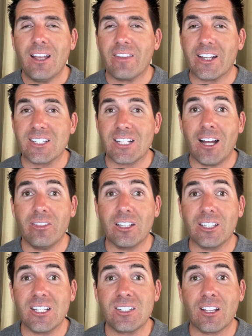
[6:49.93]
that is on the
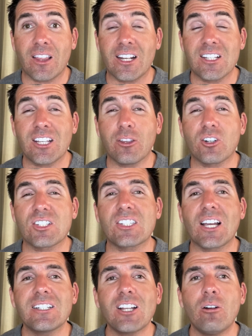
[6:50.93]
list that has either
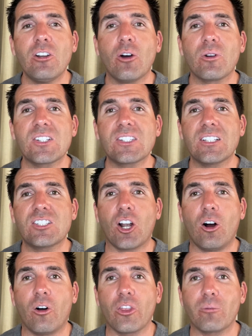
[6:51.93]
sent out notices to
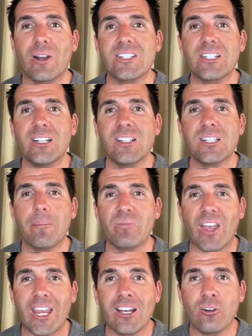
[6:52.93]
all the residents
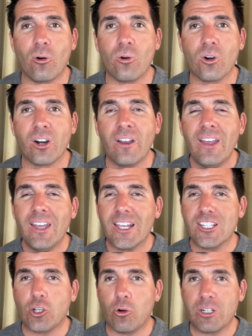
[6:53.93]
and or
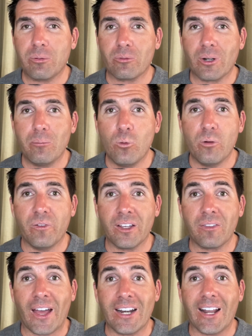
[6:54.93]
is going to be removing
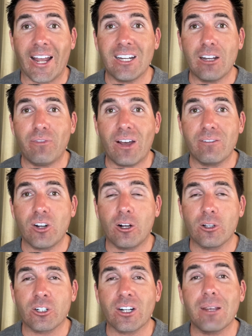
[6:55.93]
that
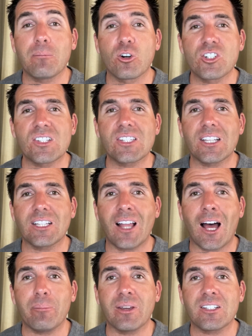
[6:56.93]
$95 emergency
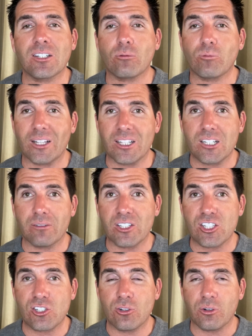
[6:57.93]
allotment relatively
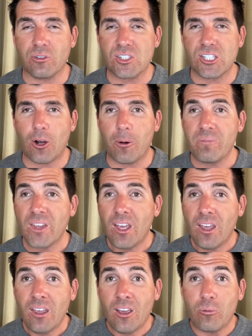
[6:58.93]
soon. So
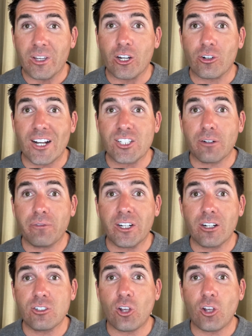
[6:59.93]
we can cross our fingers.